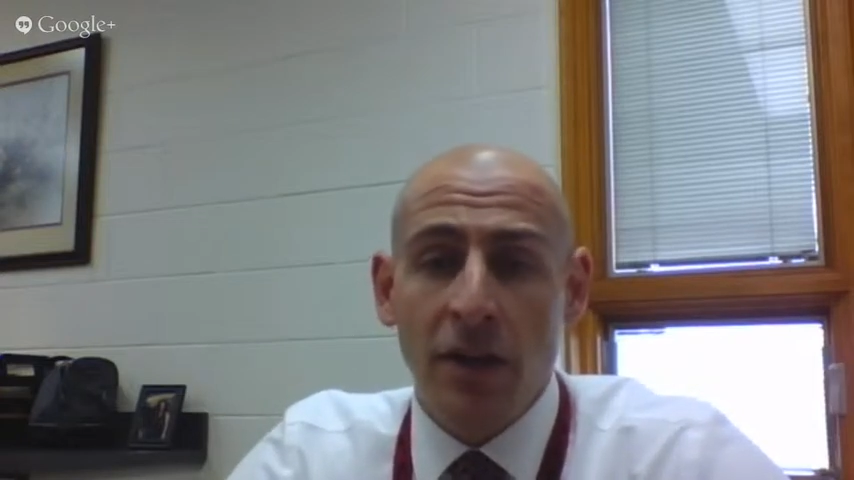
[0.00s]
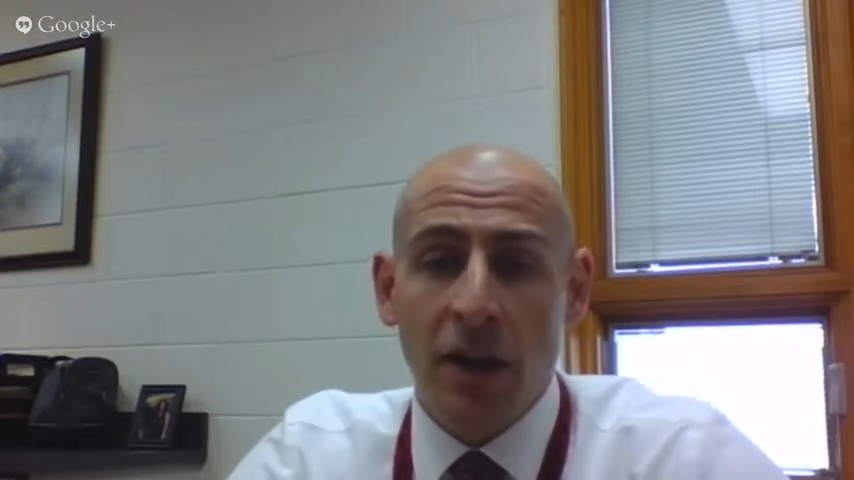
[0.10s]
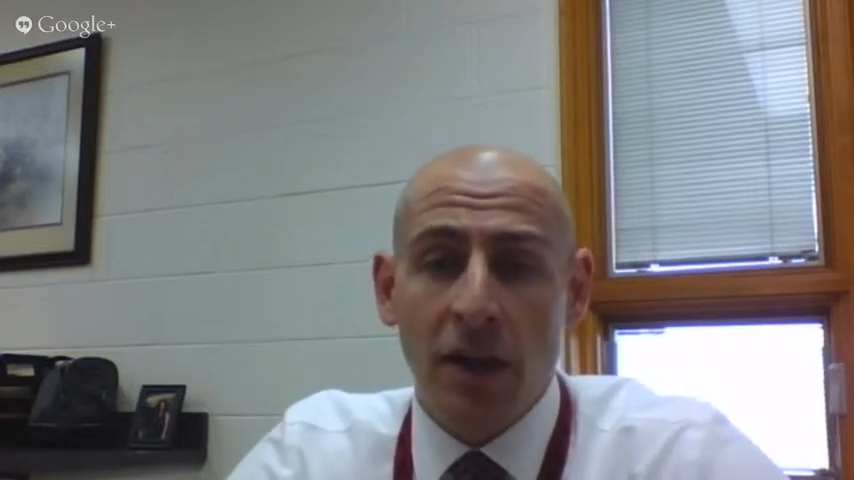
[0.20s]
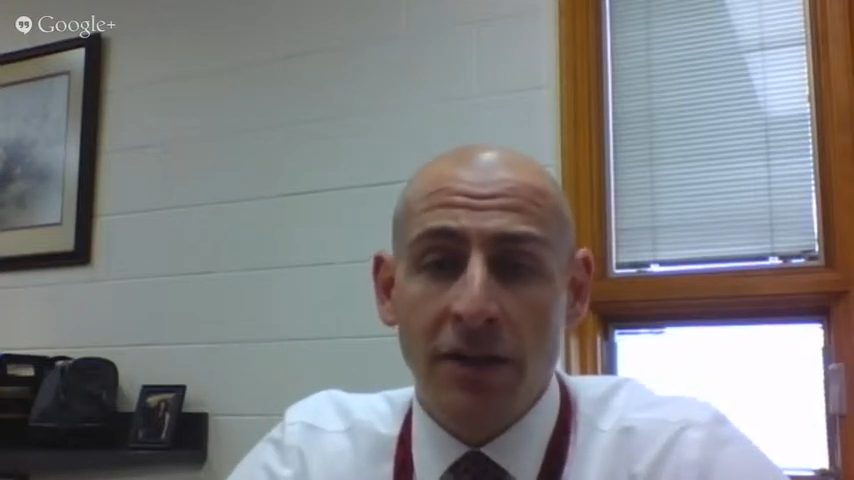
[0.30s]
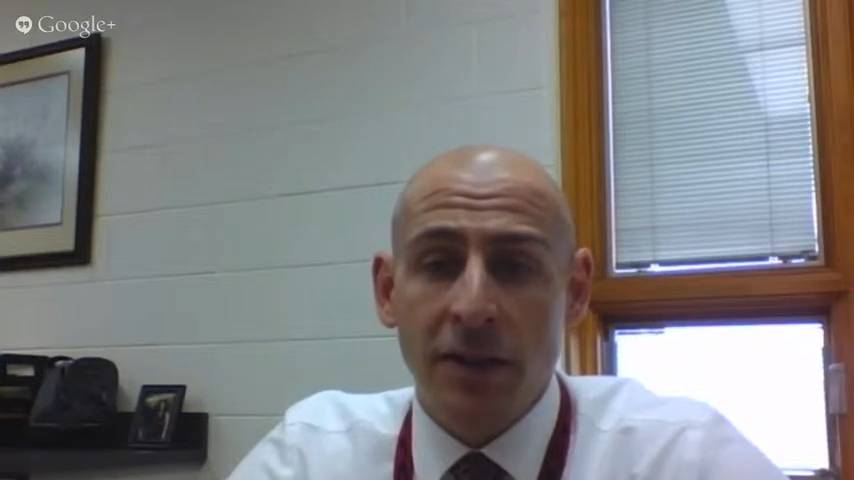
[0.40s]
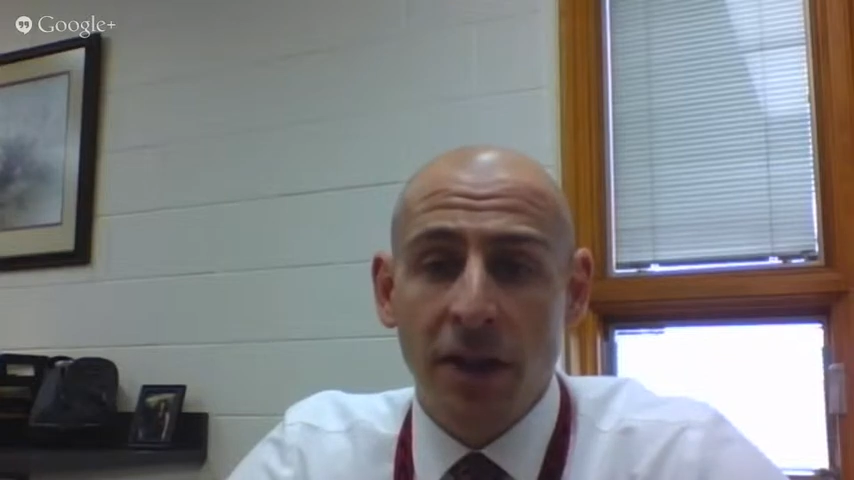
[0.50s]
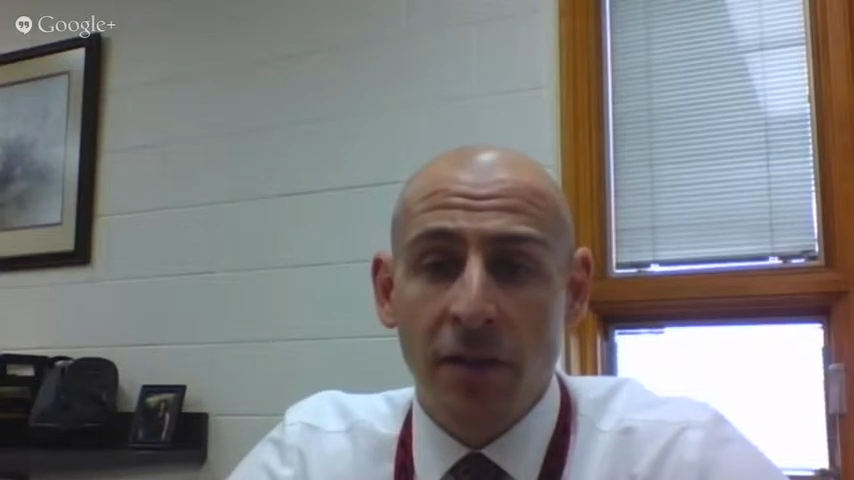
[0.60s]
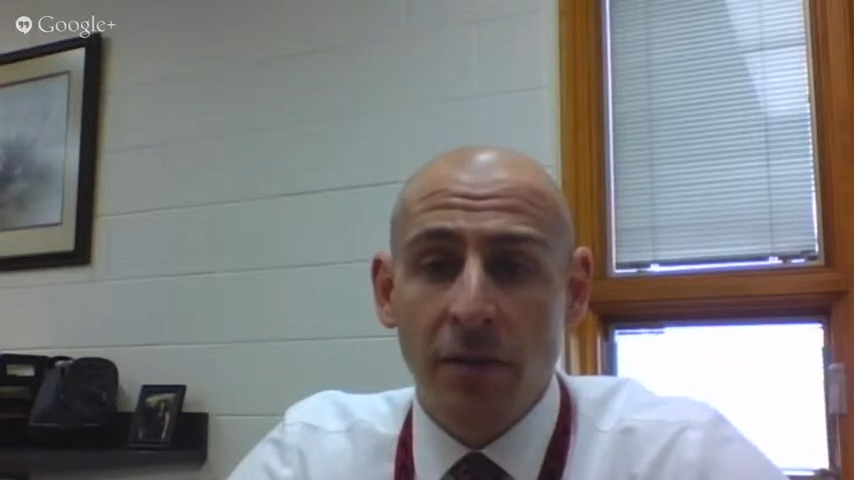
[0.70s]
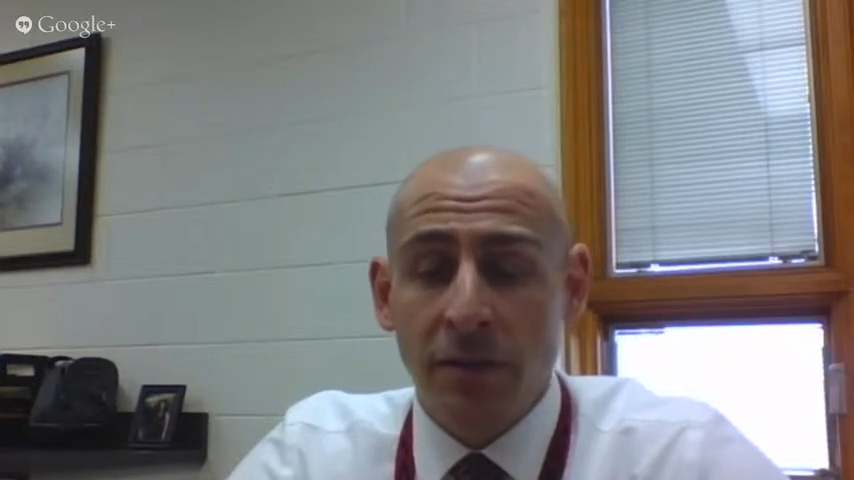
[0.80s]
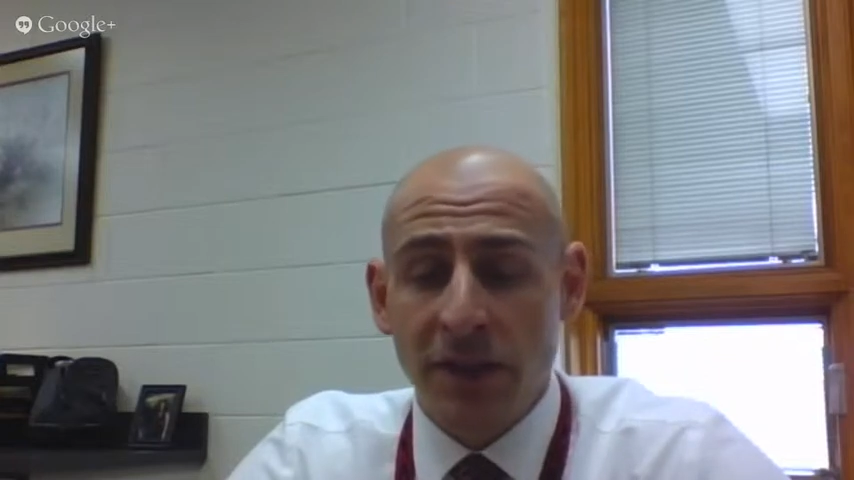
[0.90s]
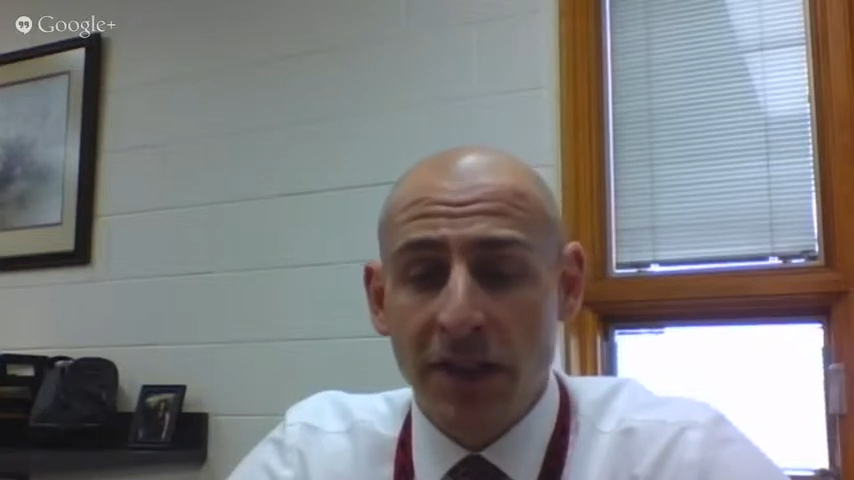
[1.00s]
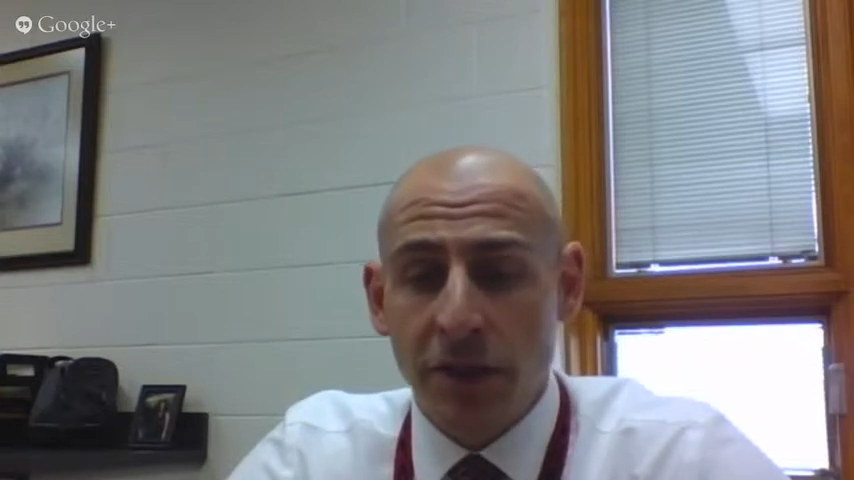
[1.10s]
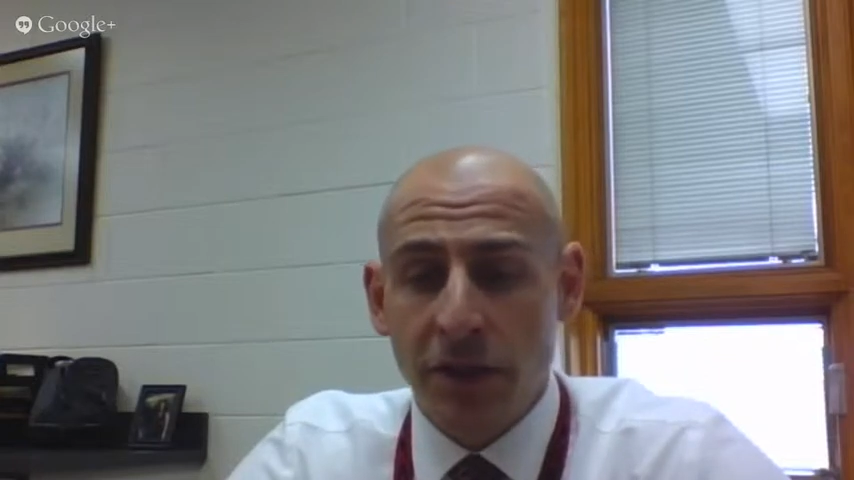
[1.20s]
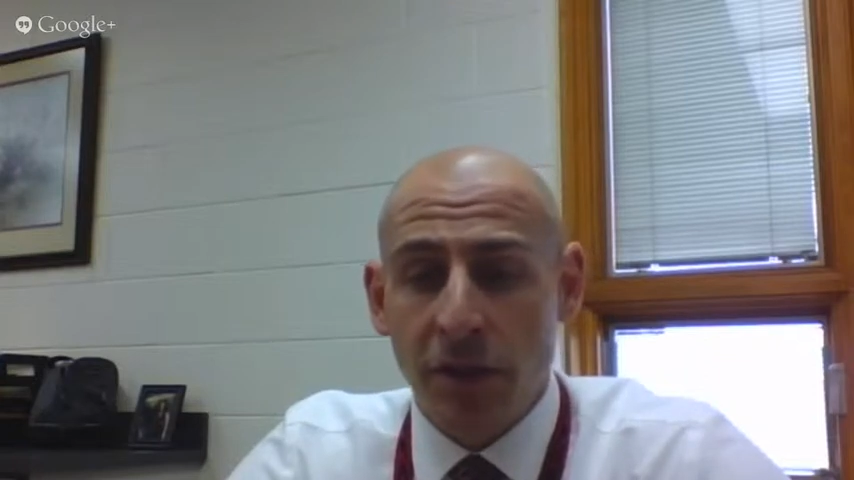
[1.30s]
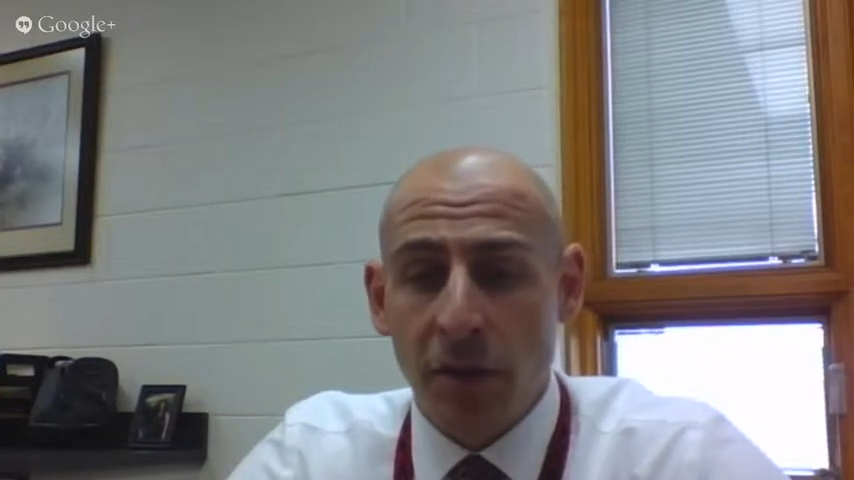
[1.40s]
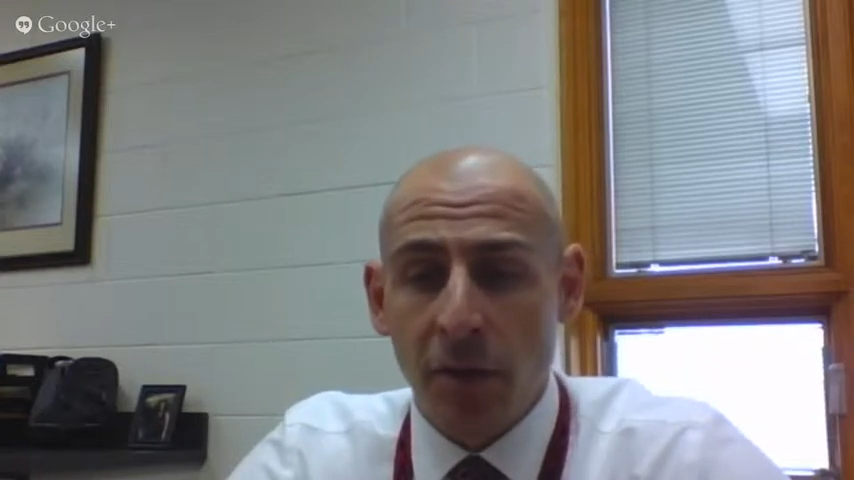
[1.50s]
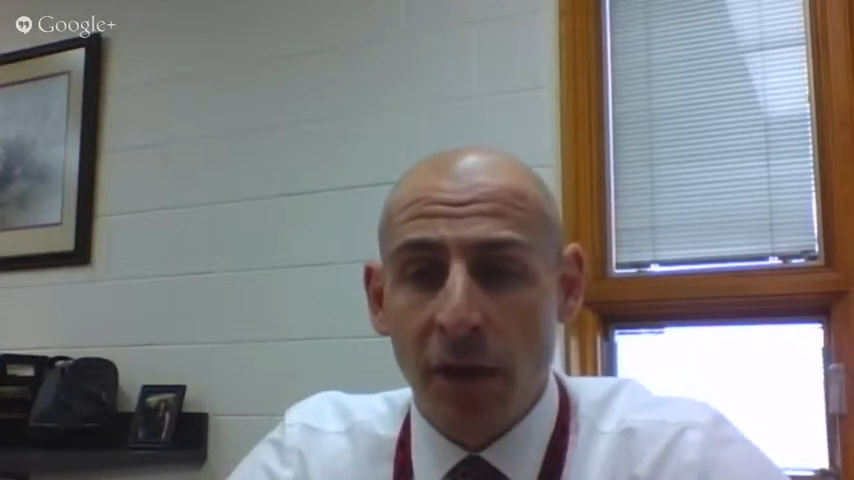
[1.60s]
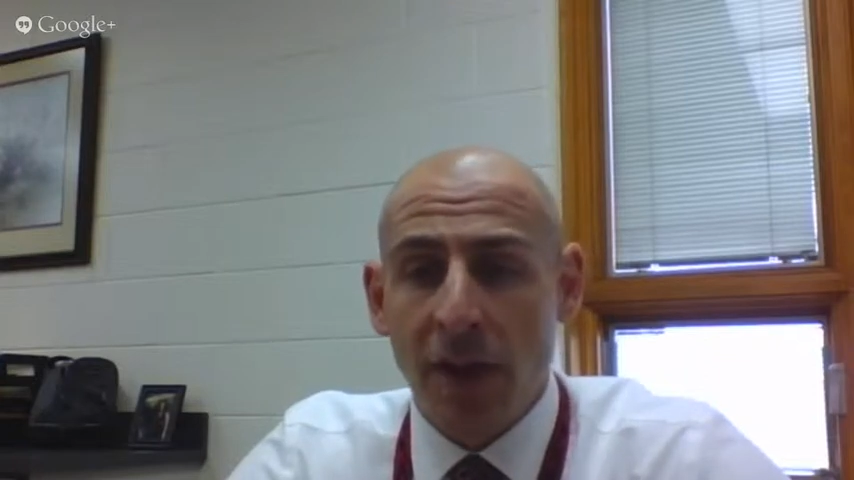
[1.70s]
You can also, we